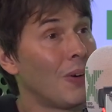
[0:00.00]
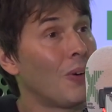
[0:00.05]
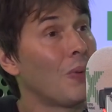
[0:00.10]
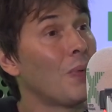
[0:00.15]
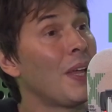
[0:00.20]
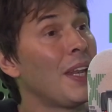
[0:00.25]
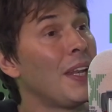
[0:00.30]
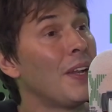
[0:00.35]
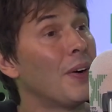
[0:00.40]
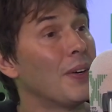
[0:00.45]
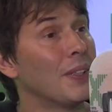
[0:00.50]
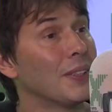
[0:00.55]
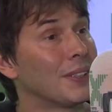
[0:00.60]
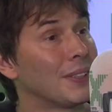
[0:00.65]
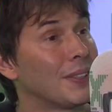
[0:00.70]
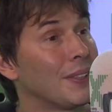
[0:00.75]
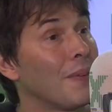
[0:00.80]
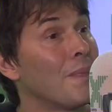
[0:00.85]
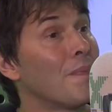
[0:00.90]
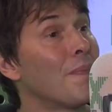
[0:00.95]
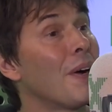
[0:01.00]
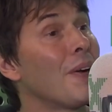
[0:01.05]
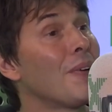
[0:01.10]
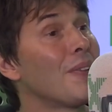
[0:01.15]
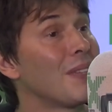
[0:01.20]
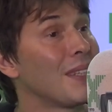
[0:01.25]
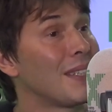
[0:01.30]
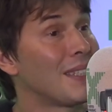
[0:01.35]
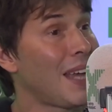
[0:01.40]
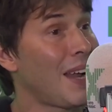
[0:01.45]
or we're not, and
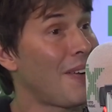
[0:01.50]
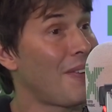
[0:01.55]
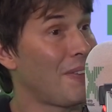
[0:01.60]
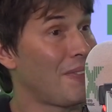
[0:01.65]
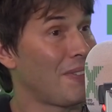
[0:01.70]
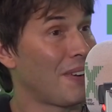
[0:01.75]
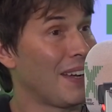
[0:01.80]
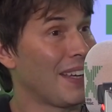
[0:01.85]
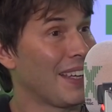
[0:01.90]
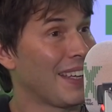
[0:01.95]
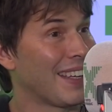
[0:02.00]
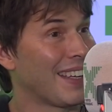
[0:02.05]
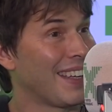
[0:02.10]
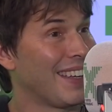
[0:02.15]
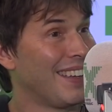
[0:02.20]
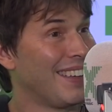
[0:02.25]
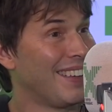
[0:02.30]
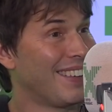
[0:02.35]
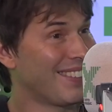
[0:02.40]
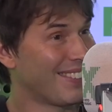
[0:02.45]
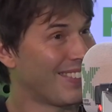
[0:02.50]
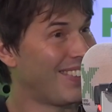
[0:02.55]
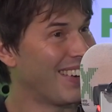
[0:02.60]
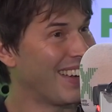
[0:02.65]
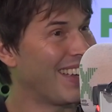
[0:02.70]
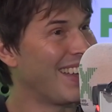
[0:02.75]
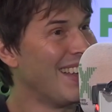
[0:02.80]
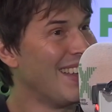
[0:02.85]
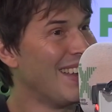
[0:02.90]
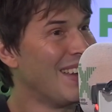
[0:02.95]
both are terrifying.
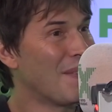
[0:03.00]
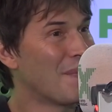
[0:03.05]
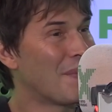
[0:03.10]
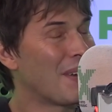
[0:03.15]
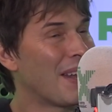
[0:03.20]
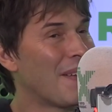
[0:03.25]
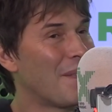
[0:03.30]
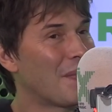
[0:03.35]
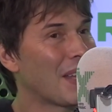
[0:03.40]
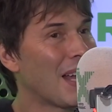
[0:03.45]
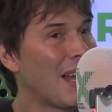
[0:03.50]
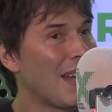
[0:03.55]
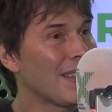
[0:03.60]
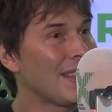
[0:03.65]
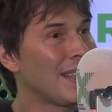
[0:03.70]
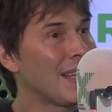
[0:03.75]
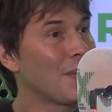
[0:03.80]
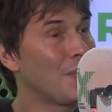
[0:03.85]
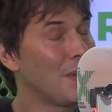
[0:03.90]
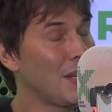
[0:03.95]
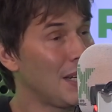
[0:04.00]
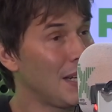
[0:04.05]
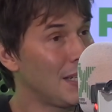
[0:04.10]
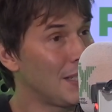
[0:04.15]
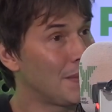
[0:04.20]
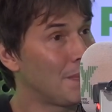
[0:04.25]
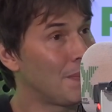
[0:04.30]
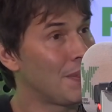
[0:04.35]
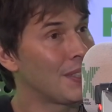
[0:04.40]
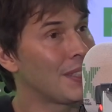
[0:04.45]
Yeah. Right? But I think we need
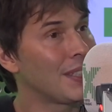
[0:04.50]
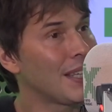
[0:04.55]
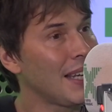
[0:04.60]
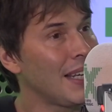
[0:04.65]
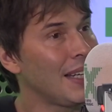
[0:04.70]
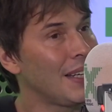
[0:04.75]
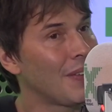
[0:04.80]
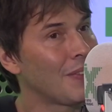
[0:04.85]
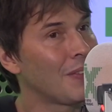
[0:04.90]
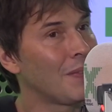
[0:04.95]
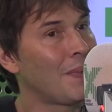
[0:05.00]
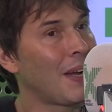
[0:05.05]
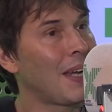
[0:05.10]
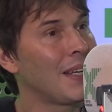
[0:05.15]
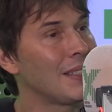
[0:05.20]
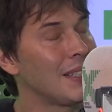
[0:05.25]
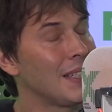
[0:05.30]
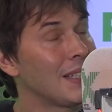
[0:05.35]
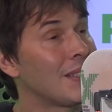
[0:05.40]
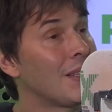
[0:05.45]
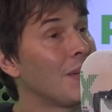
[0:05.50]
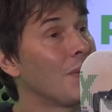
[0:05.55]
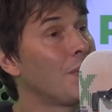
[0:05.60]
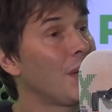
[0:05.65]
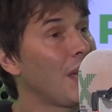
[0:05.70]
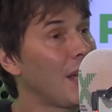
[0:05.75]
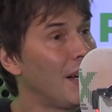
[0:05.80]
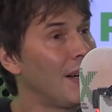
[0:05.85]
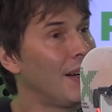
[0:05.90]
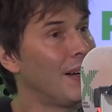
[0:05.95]
to proceed on the basis that
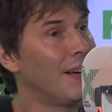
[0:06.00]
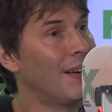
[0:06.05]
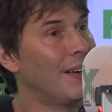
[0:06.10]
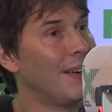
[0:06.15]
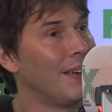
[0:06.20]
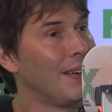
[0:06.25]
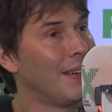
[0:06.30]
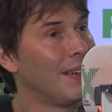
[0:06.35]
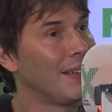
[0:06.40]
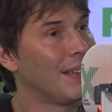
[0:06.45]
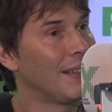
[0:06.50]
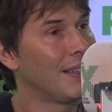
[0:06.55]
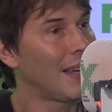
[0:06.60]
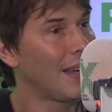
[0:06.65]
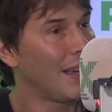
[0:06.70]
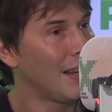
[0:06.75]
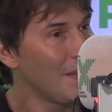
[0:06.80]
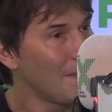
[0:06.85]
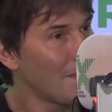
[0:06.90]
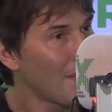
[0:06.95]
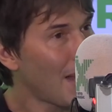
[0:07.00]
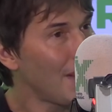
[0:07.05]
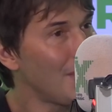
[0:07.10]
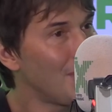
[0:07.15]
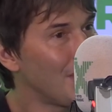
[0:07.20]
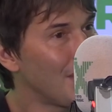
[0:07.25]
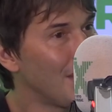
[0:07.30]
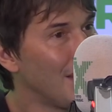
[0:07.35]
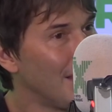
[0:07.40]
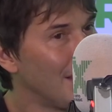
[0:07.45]
we are. Now, and
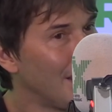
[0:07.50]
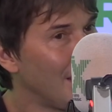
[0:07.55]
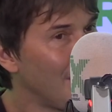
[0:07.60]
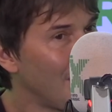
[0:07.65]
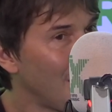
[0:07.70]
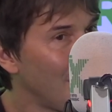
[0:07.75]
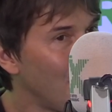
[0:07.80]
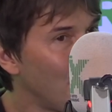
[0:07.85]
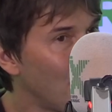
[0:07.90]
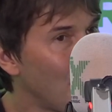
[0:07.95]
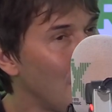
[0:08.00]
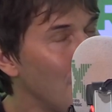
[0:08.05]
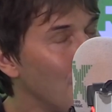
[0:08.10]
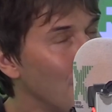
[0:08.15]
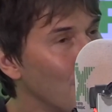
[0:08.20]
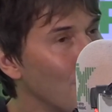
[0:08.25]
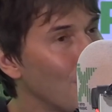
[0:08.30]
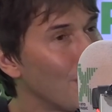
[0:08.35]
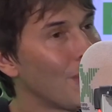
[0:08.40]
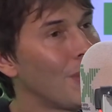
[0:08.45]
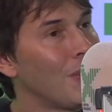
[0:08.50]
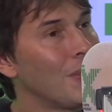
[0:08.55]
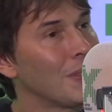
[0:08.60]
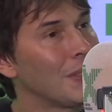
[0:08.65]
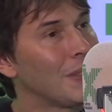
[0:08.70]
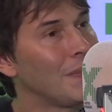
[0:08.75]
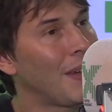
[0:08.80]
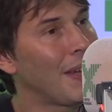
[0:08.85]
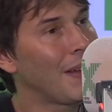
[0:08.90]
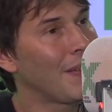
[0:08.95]
imagine if people
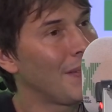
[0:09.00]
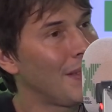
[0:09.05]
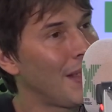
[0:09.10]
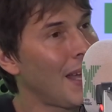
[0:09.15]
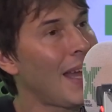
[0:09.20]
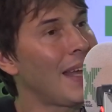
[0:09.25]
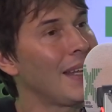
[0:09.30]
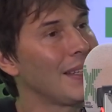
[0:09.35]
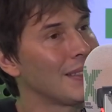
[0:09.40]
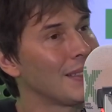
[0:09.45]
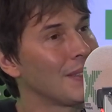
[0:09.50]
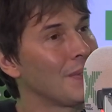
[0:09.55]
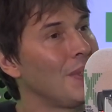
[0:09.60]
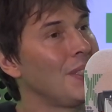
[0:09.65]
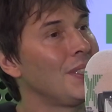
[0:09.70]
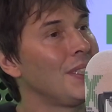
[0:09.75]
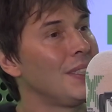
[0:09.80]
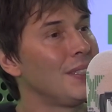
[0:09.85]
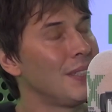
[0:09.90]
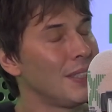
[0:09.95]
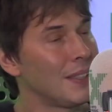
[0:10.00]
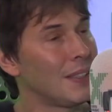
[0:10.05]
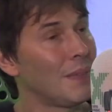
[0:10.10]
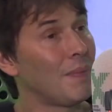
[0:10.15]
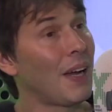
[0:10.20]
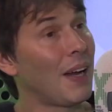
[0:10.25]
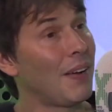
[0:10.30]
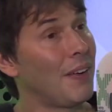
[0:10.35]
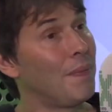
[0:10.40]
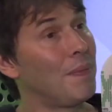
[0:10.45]
thought about that, which is just a
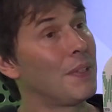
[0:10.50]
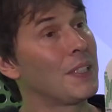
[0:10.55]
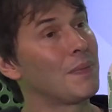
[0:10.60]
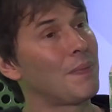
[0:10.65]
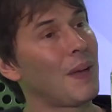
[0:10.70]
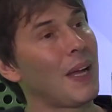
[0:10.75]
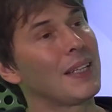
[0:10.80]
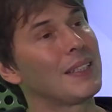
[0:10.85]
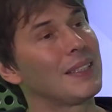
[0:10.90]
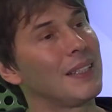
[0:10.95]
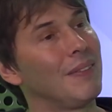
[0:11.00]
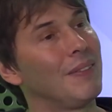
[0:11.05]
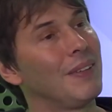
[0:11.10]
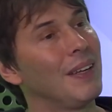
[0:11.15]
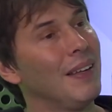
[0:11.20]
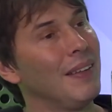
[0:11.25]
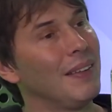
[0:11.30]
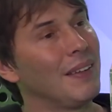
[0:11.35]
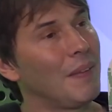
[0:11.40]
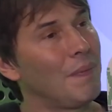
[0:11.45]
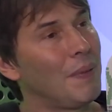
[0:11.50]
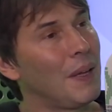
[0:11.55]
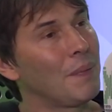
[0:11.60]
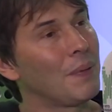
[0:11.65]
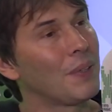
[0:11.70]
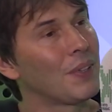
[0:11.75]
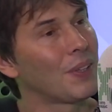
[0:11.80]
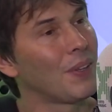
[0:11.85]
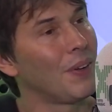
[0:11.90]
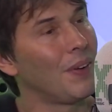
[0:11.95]
matter of perspective. If
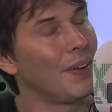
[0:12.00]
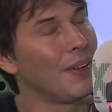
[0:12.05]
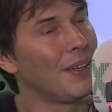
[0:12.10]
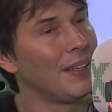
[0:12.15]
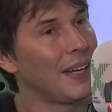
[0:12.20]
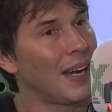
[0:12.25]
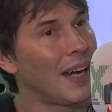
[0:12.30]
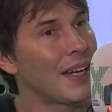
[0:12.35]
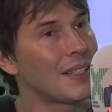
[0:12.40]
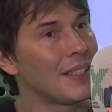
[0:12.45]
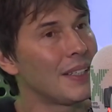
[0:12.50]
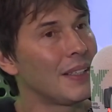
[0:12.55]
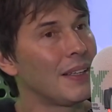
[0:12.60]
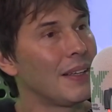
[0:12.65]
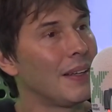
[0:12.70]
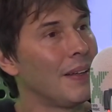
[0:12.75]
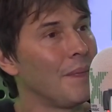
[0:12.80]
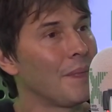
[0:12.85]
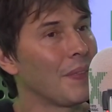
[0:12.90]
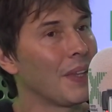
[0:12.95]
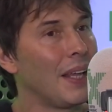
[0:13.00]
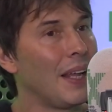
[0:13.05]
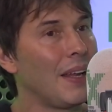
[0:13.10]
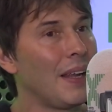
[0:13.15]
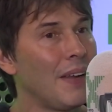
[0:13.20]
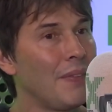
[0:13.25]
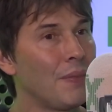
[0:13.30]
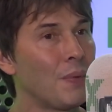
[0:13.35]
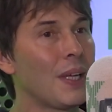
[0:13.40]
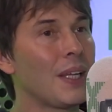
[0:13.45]
people thought, actually, that
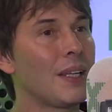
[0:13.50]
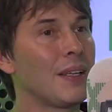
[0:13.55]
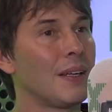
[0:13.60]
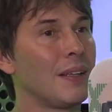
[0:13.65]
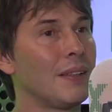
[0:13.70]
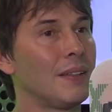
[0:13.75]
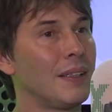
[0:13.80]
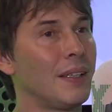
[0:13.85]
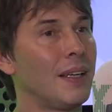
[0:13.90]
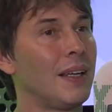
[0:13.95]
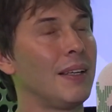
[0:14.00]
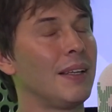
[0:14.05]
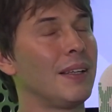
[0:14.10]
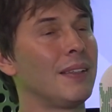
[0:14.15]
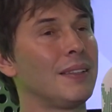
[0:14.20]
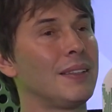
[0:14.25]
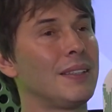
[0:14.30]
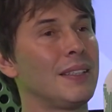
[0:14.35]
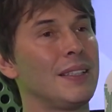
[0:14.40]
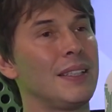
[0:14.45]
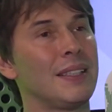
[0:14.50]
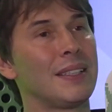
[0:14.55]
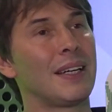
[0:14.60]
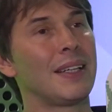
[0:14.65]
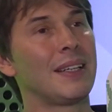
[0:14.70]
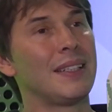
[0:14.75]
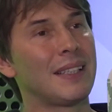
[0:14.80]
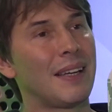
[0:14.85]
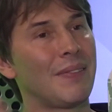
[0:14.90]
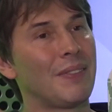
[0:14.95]
if we
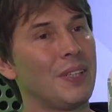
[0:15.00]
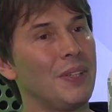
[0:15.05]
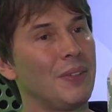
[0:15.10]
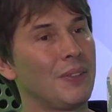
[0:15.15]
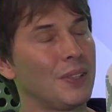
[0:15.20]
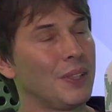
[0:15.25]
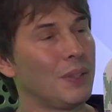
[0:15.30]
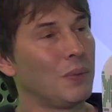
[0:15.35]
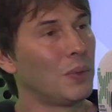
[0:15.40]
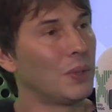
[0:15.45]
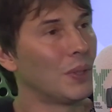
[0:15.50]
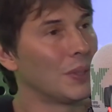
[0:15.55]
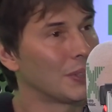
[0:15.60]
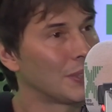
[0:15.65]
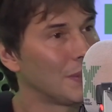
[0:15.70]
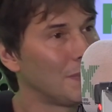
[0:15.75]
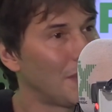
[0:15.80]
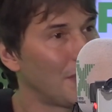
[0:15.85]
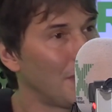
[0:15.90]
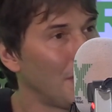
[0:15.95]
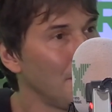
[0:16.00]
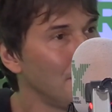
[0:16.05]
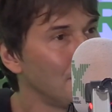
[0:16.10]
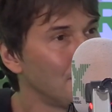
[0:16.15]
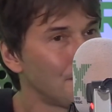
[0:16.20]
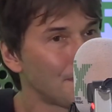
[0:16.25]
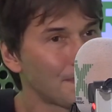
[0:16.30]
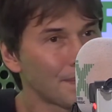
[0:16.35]
decided to have a nuclear war tomorrow,